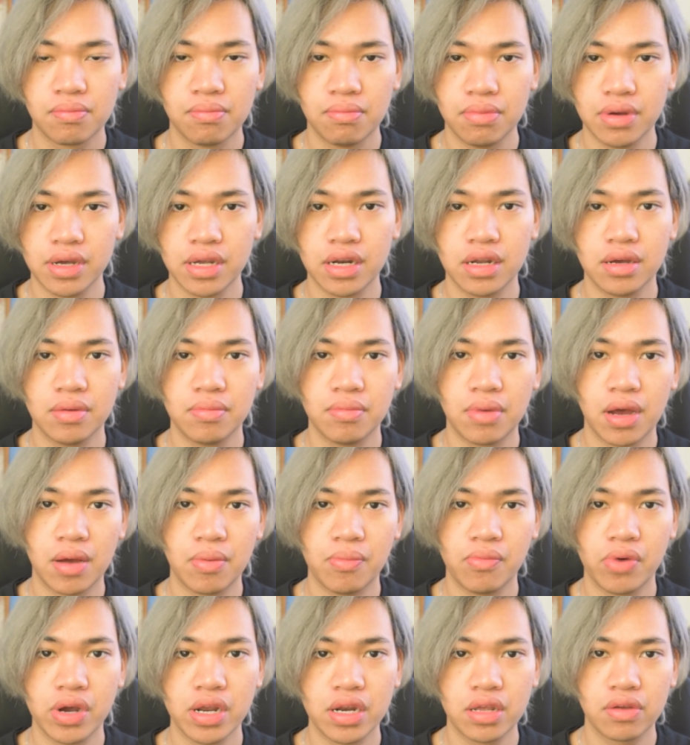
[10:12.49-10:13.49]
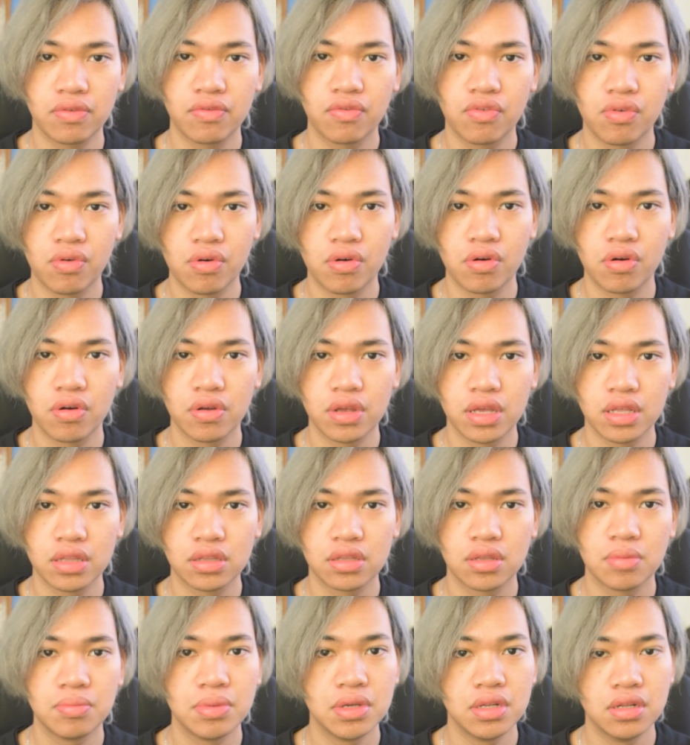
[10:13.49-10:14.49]
but I'm waiting for
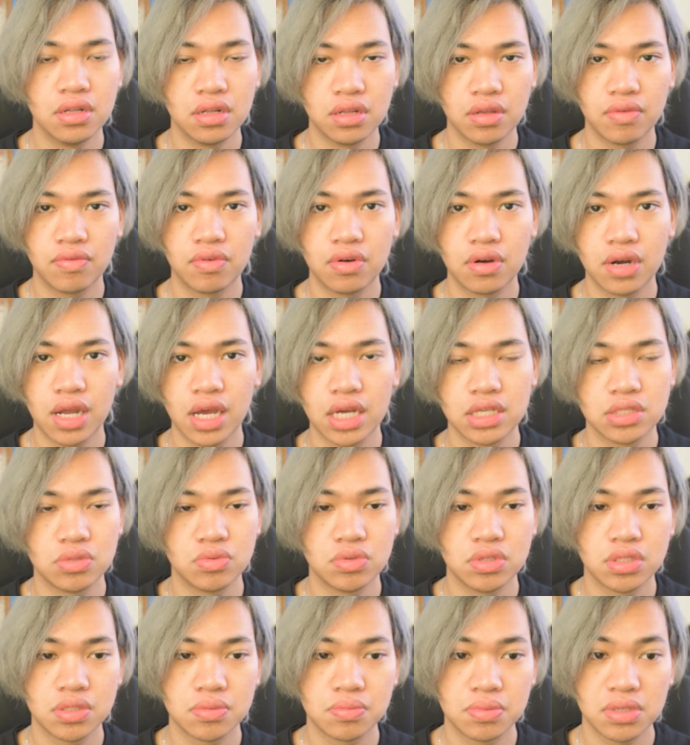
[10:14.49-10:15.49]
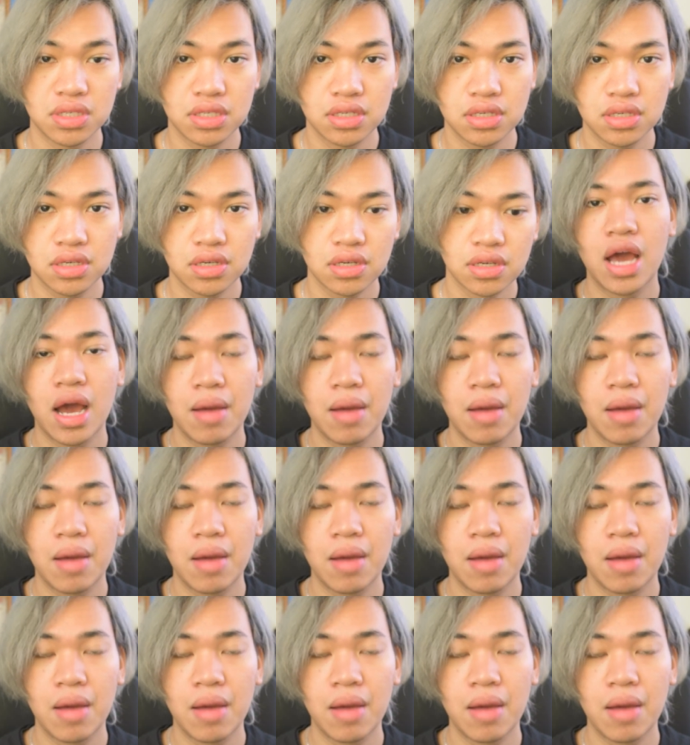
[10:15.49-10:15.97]
it to be delivered as we speak.